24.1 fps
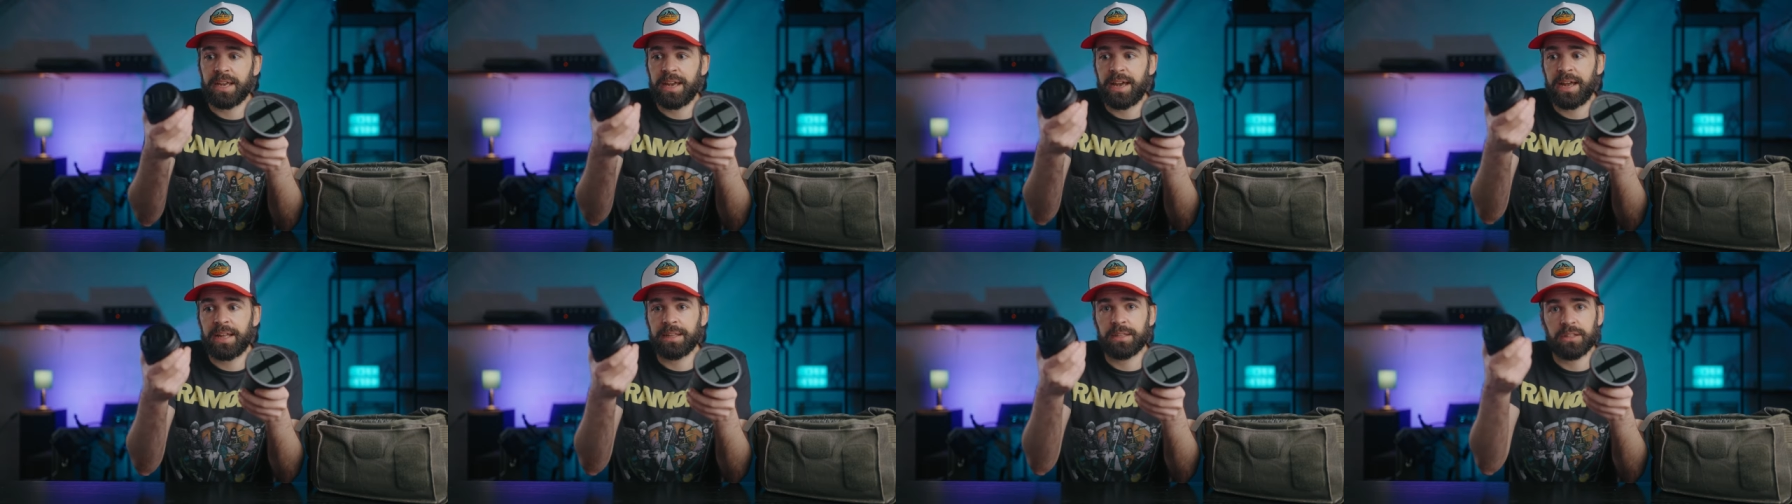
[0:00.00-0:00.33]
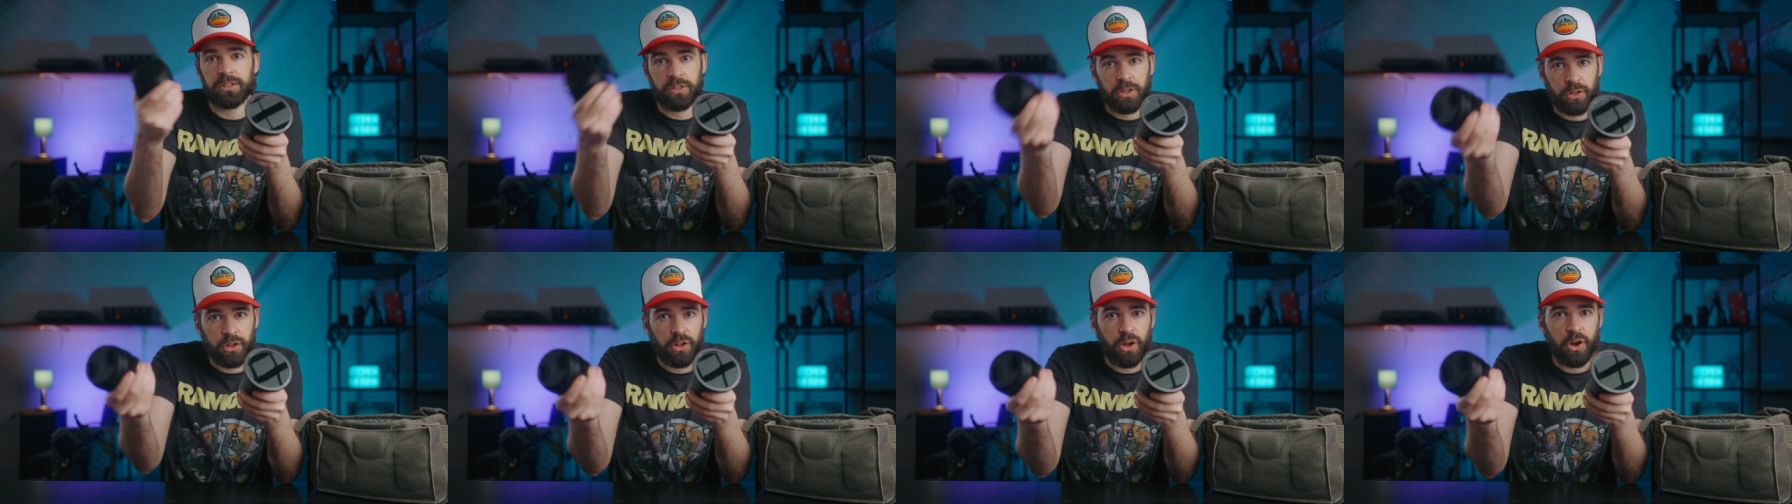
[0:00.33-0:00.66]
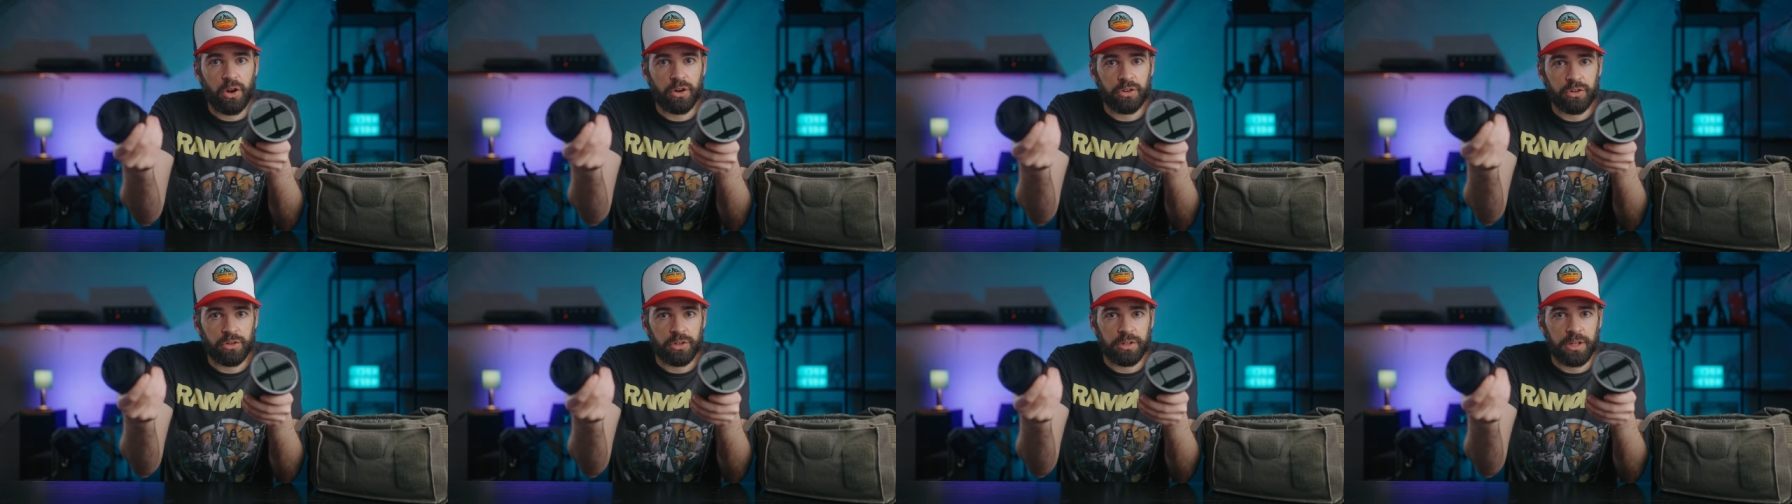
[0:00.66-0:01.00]
and the
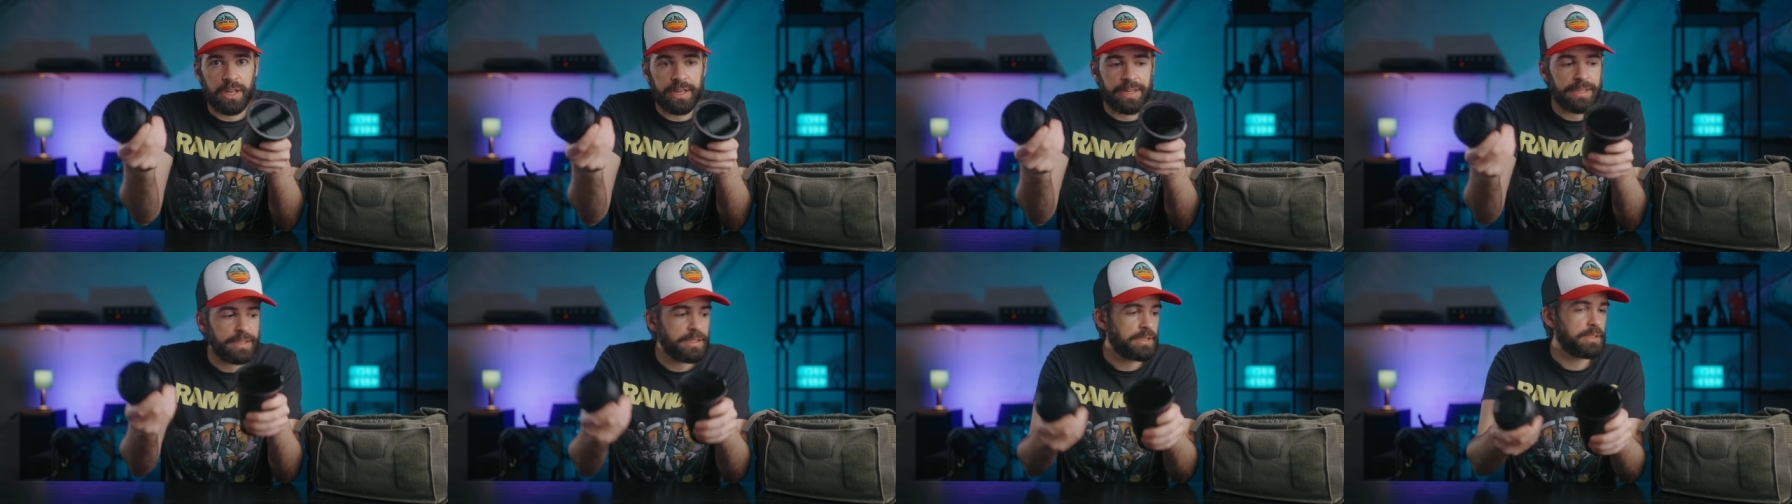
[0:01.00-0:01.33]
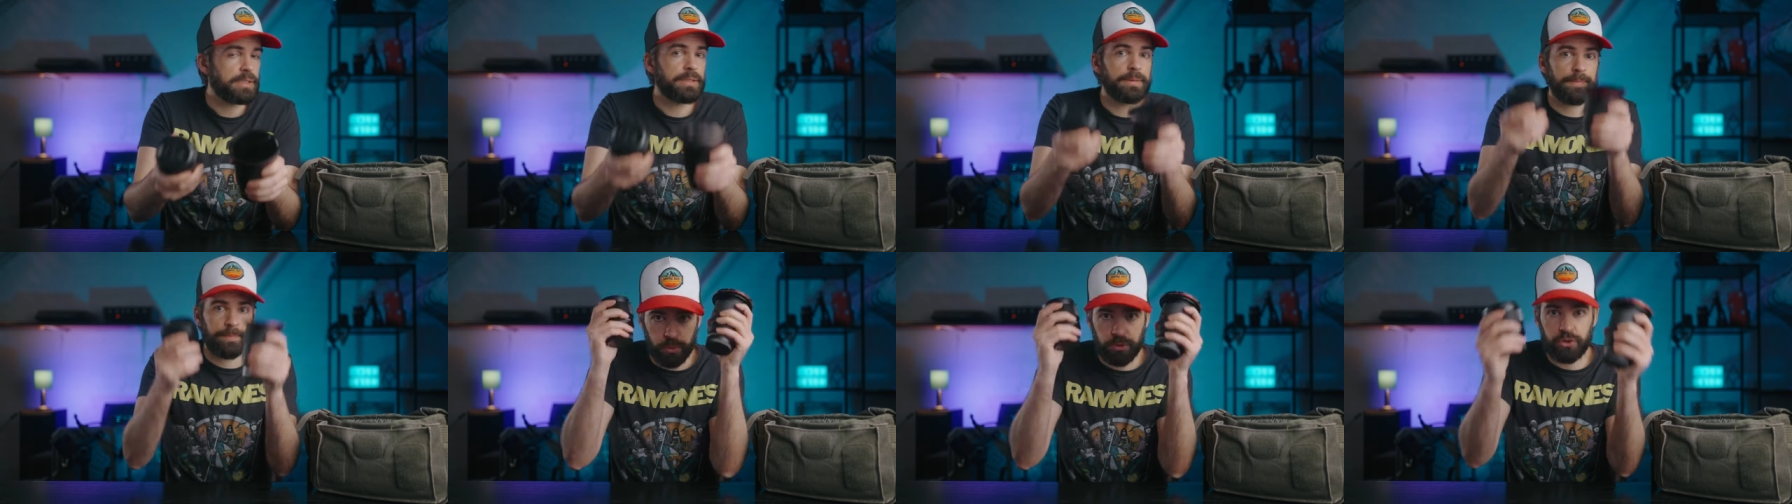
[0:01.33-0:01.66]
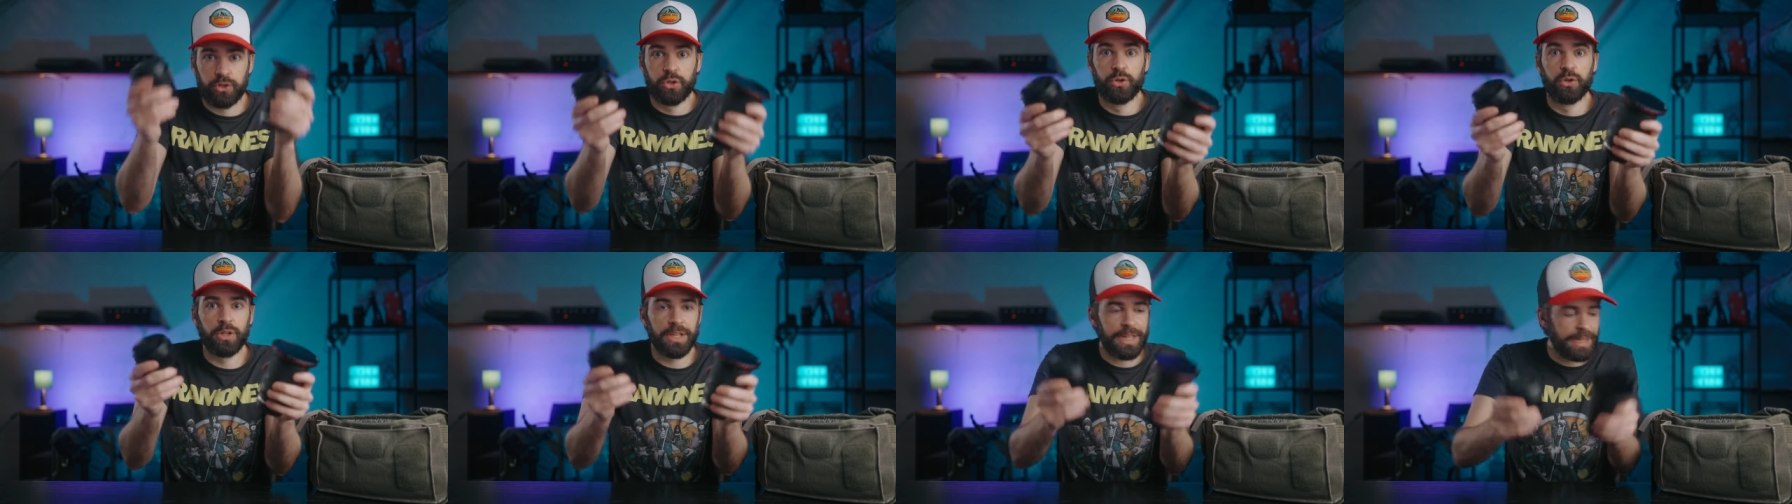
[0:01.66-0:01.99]
longer lens.
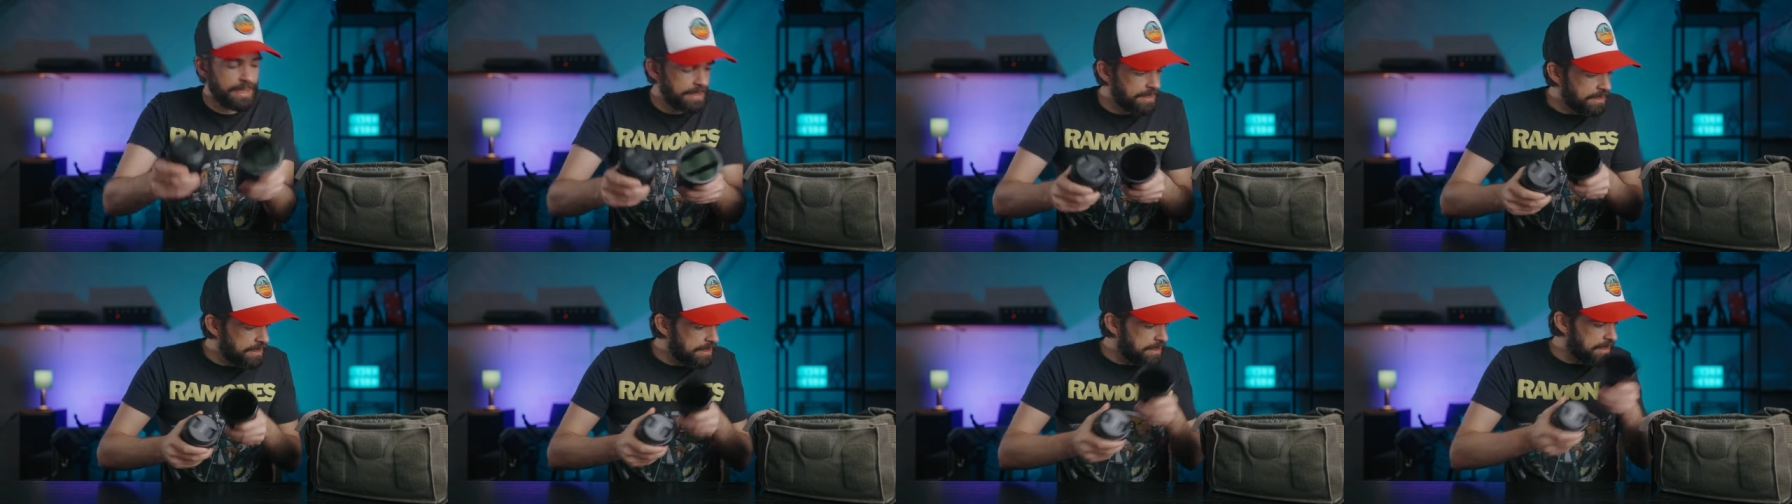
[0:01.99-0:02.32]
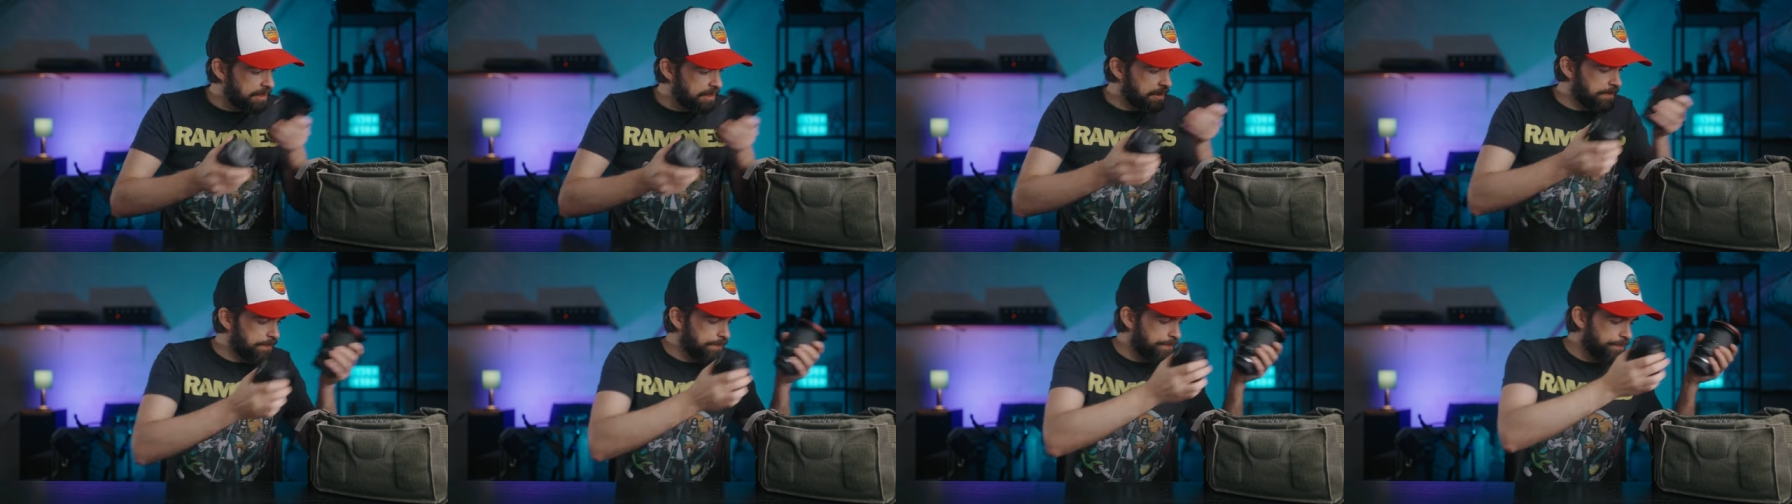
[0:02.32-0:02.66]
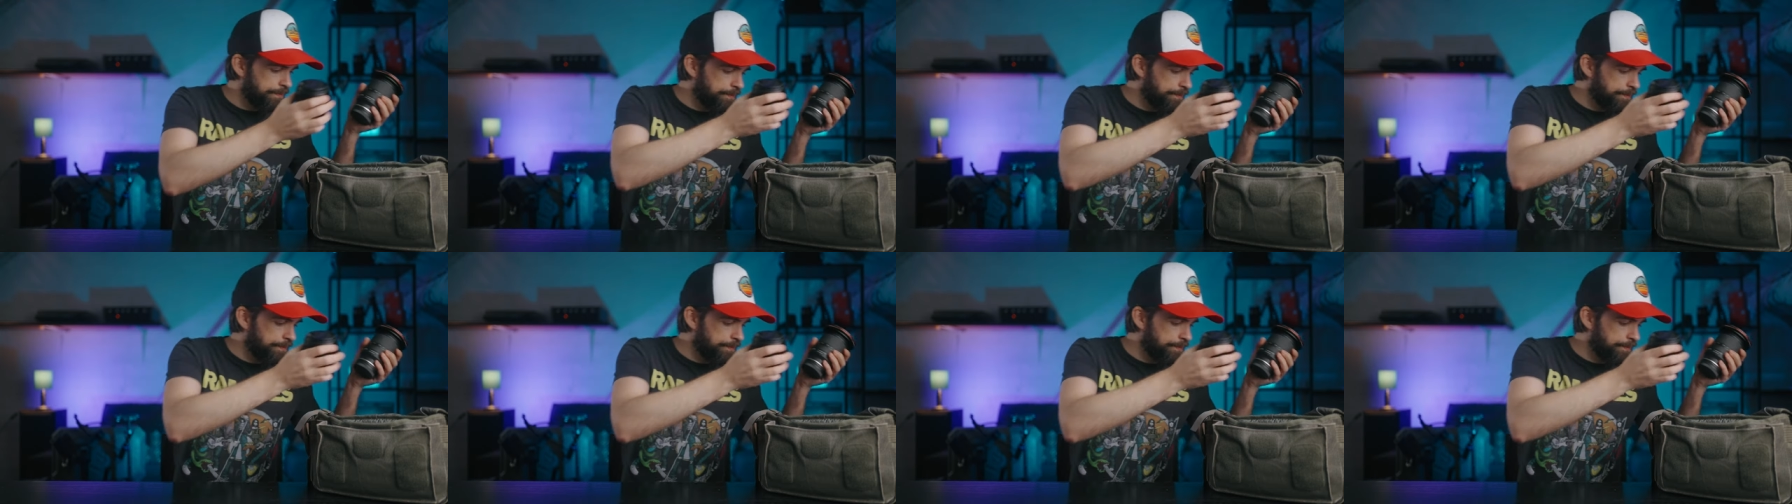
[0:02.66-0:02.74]
Two lenses.